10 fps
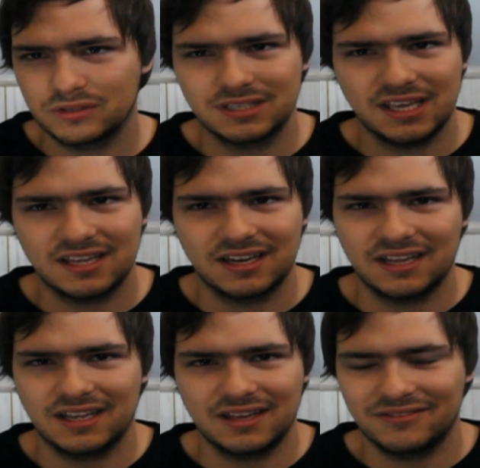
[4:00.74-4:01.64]
once again,
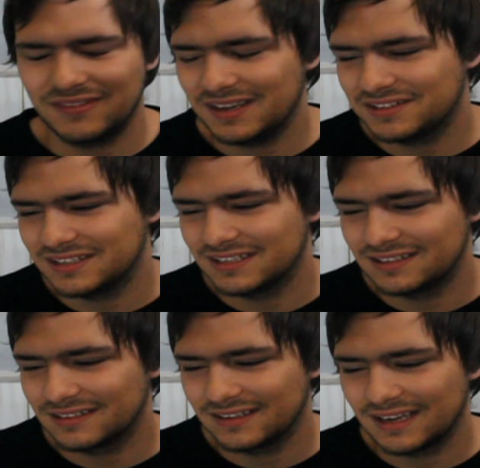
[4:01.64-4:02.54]
I faked
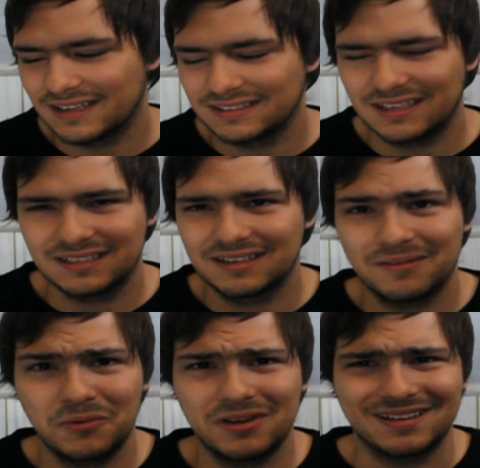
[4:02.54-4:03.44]
it. Like,
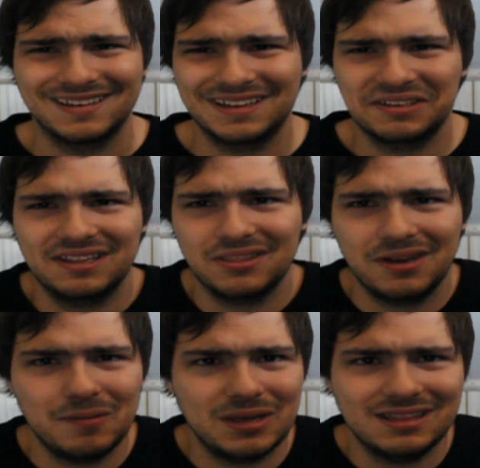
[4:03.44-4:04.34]
come on. I
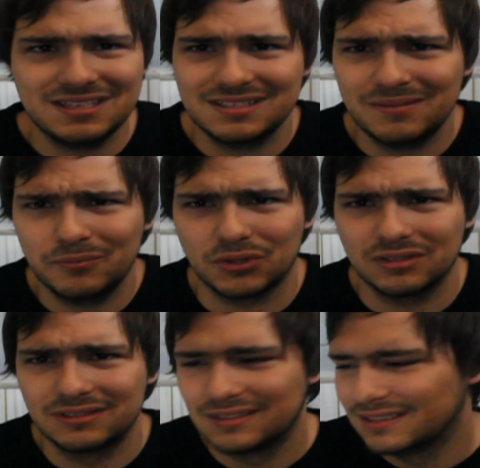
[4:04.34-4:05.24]
thought I made this simple.